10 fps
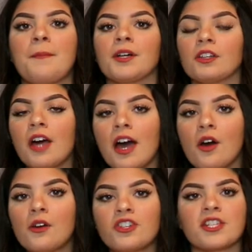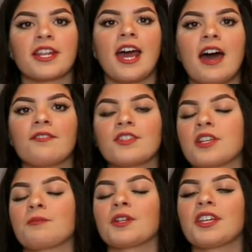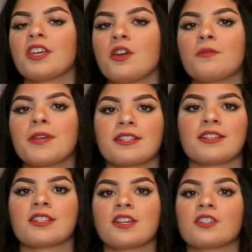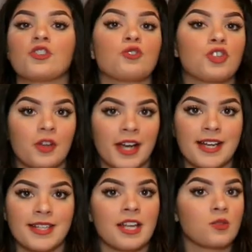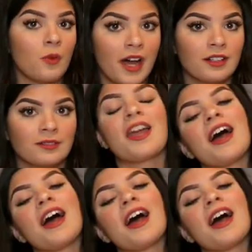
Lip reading: below. She's gonna have some really cute pieces to show you guys as well.